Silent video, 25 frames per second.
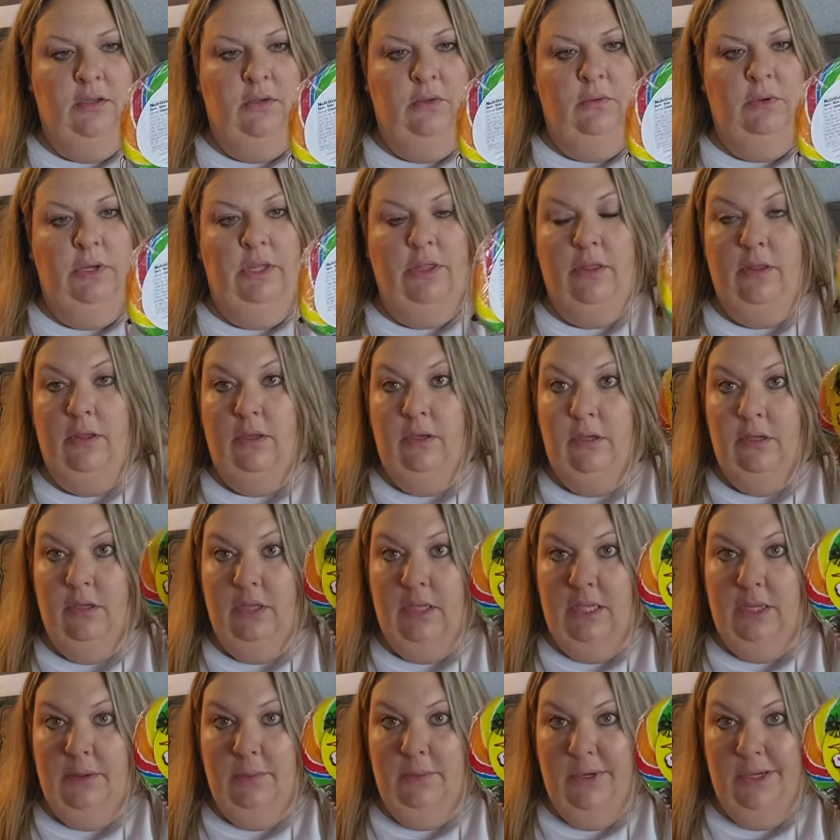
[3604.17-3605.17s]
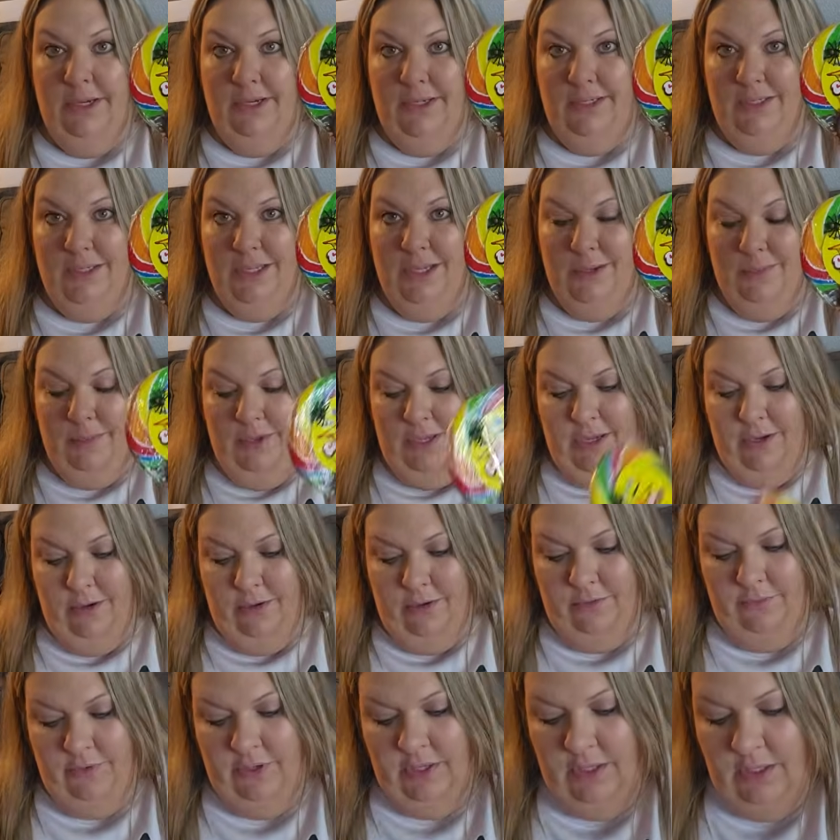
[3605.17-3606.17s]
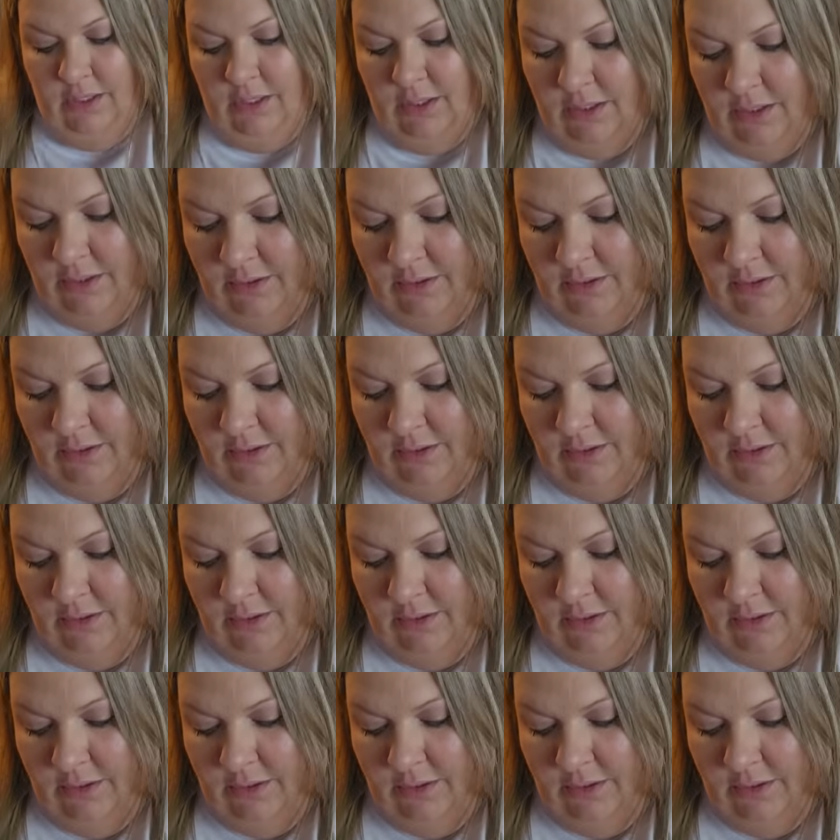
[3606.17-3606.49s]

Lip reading: with like bugs coming out of it.